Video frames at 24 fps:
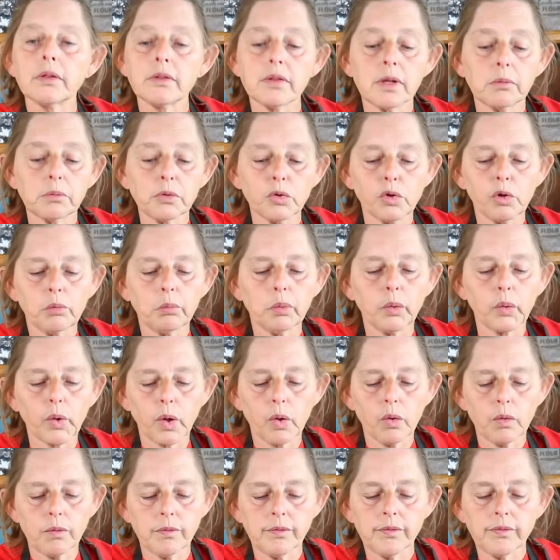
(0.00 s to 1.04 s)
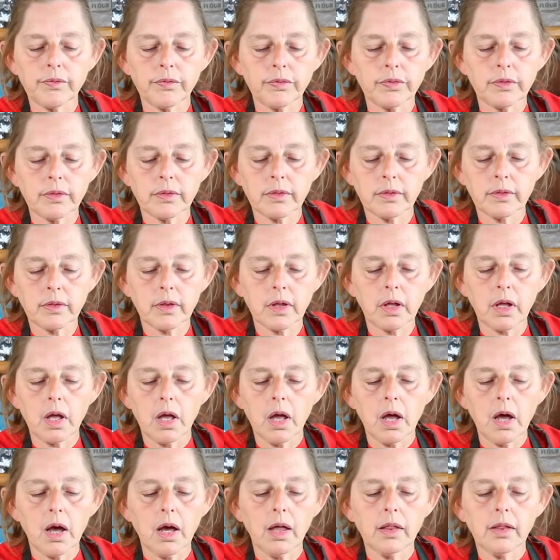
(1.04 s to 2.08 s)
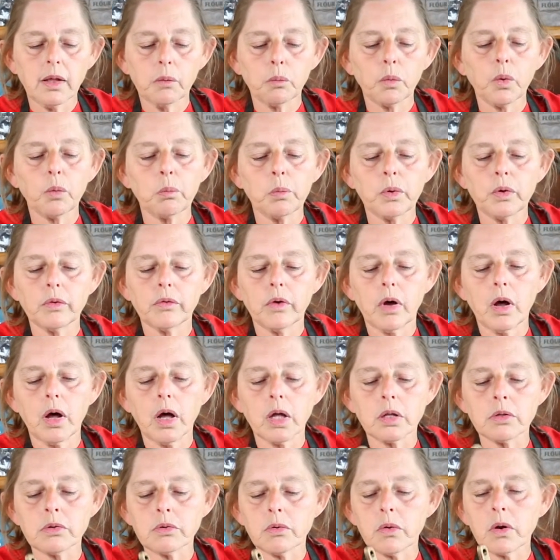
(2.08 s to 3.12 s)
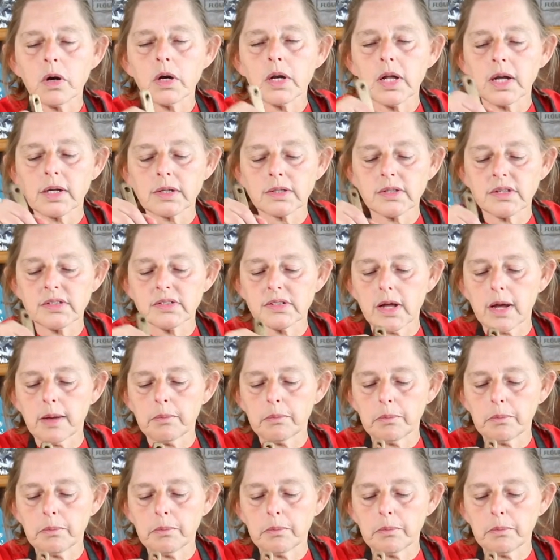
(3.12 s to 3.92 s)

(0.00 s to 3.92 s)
up to a boil, and then we'll move on to our next step.